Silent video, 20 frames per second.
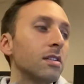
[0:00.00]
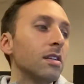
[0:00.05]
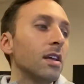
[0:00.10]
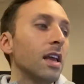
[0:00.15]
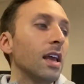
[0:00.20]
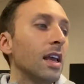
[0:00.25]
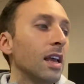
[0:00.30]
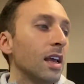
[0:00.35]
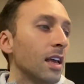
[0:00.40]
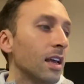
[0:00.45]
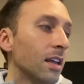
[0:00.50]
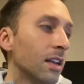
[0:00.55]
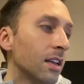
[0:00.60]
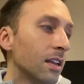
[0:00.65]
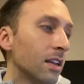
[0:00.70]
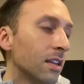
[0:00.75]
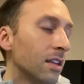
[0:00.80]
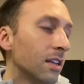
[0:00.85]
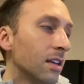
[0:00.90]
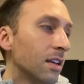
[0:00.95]
And
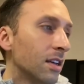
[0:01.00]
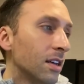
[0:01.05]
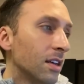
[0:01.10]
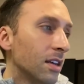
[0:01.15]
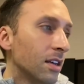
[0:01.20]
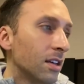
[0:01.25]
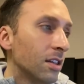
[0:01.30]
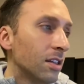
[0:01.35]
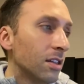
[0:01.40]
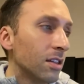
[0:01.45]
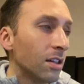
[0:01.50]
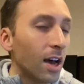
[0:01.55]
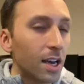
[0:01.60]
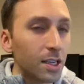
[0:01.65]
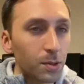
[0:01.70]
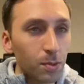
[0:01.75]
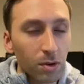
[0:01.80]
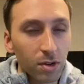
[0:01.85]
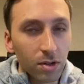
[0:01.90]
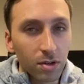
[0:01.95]
the
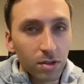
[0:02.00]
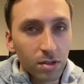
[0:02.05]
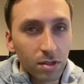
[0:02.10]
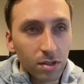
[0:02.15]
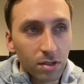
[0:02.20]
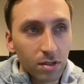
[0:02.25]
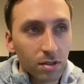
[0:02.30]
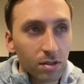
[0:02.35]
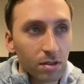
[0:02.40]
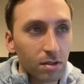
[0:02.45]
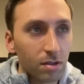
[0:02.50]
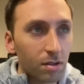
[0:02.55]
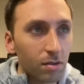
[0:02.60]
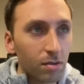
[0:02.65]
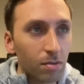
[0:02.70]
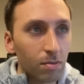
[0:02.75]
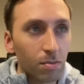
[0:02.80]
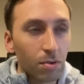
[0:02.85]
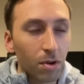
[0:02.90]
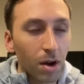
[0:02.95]
hospital is
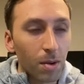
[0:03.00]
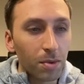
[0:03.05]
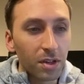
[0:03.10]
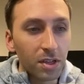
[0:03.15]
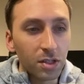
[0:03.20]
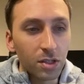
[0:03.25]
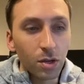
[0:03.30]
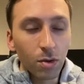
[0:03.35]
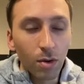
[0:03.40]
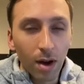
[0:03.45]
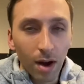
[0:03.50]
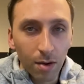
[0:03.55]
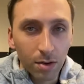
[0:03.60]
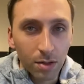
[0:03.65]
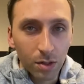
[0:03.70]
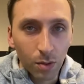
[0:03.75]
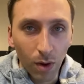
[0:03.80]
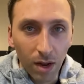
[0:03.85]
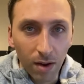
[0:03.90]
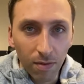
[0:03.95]
probably 2 hours
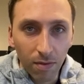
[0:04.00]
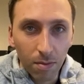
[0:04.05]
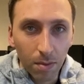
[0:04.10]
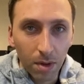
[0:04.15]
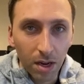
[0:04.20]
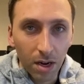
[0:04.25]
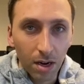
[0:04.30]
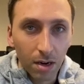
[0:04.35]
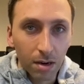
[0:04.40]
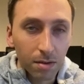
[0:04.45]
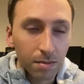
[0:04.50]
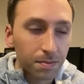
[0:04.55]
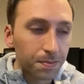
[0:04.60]
away from here.